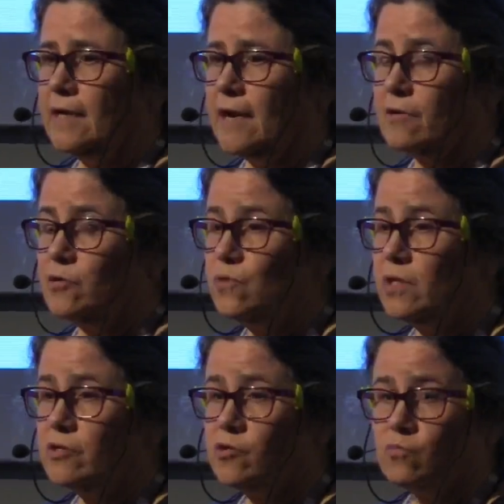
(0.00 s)
I do
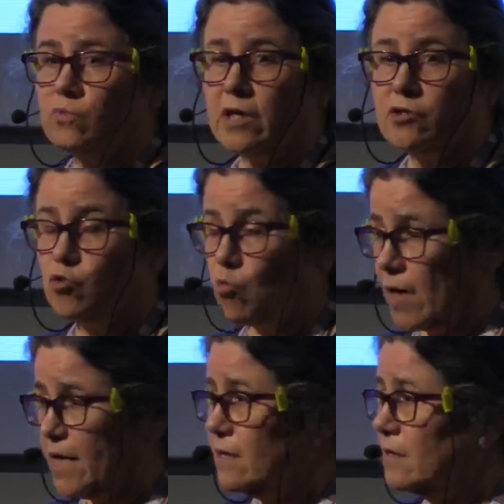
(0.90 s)
think it's
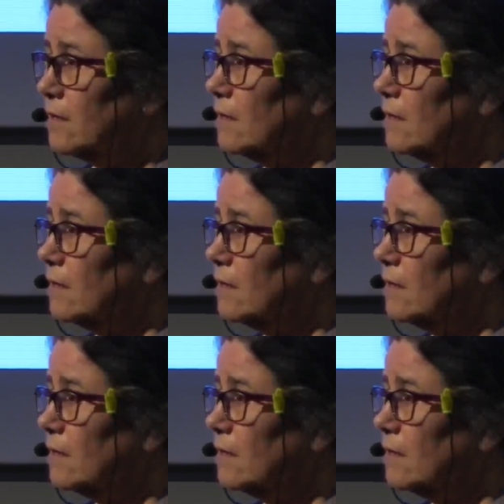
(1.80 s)
great